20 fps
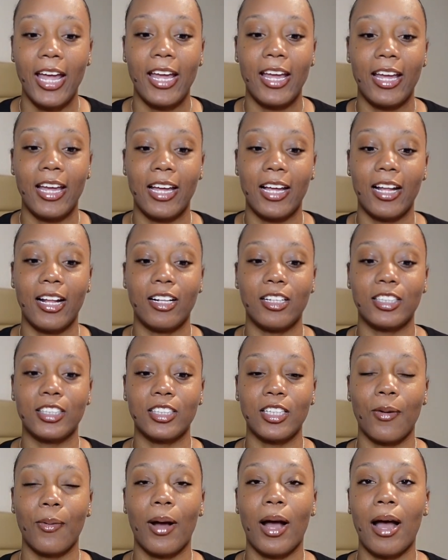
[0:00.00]
And
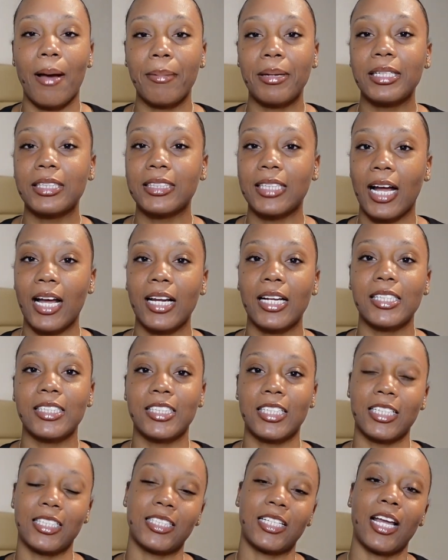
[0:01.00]
so I'm excited
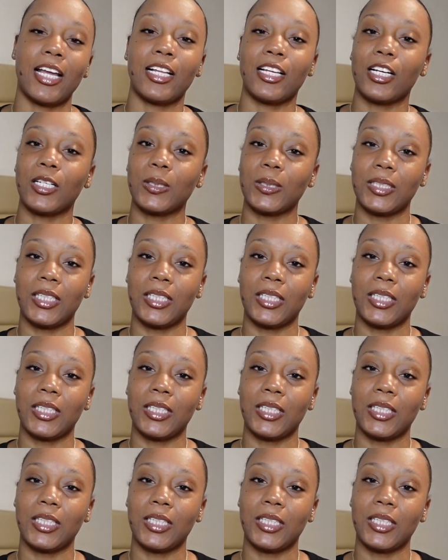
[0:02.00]
to take those